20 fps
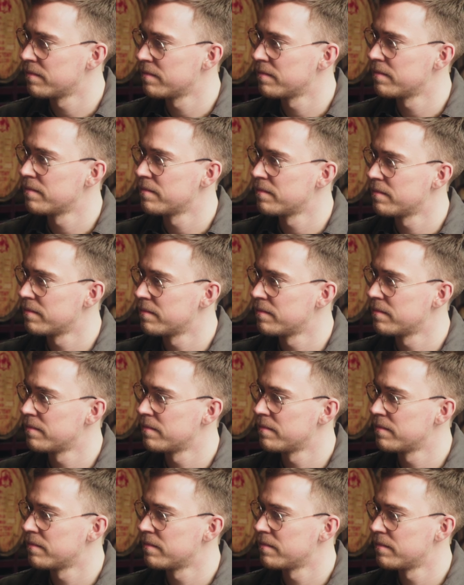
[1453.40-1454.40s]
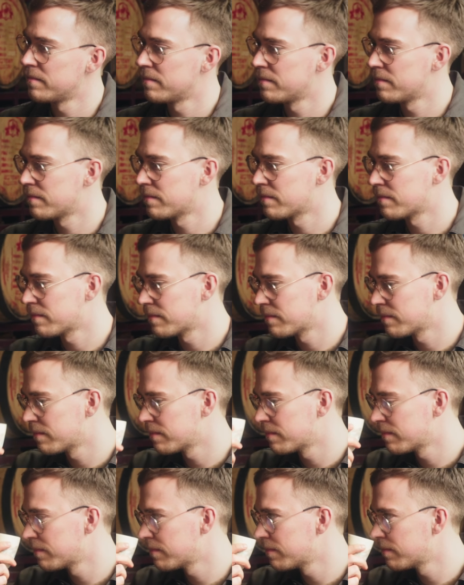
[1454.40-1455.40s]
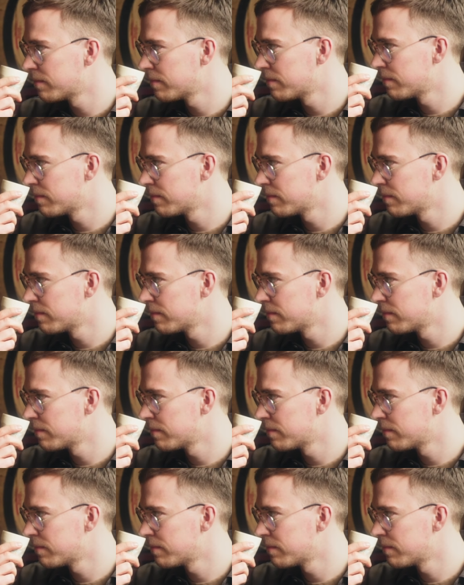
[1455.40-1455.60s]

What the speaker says: No words are spoken by the person on screen.